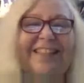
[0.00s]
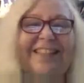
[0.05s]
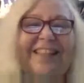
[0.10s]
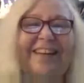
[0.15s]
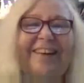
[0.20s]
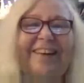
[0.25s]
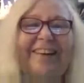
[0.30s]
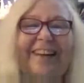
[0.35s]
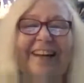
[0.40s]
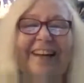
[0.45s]

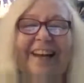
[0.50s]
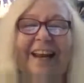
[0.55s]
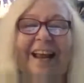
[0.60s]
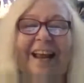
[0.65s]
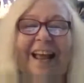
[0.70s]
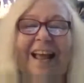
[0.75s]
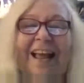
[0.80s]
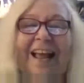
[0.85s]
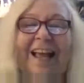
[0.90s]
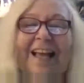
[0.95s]
Terry,
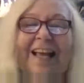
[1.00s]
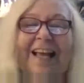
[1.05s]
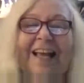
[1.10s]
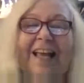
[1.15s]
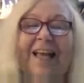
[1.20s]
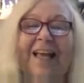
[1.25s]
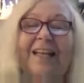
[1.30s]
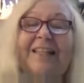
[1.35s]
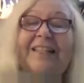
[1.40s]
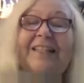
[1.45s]

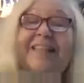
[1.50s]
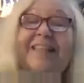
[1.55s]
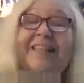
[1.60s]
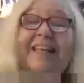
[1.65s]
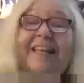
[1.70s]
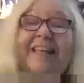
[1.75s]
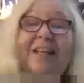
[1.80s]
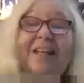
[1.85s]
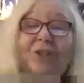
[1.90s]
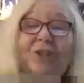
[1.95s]

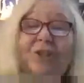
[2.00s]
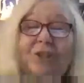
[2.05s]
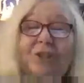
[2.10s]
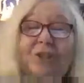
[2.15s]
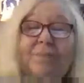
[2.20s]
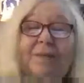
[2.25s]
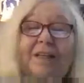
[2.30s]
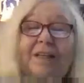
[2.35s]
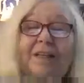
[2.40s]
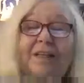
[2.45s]
T.L.
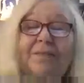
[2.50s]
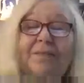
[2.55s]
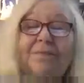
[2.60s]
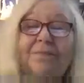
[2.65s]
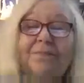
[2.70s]
Suchman,